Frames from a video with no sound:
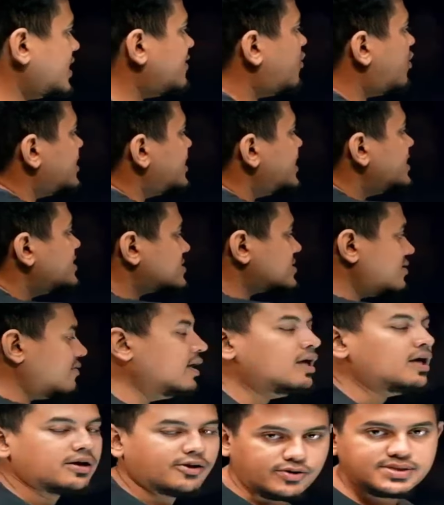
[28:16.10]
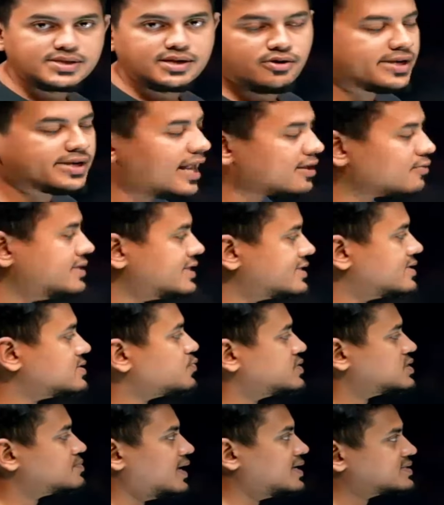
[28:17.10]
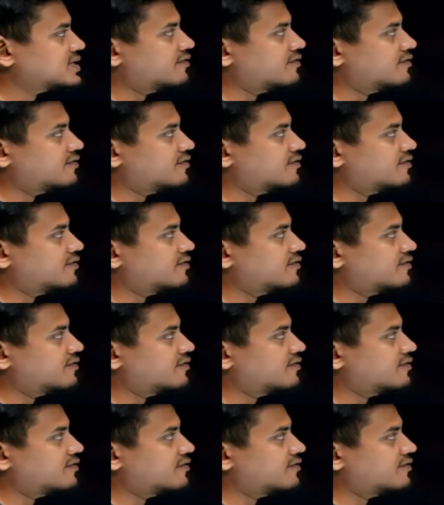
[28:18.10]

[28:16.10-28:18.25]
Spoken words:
acid? We have already considered or calculated this, which is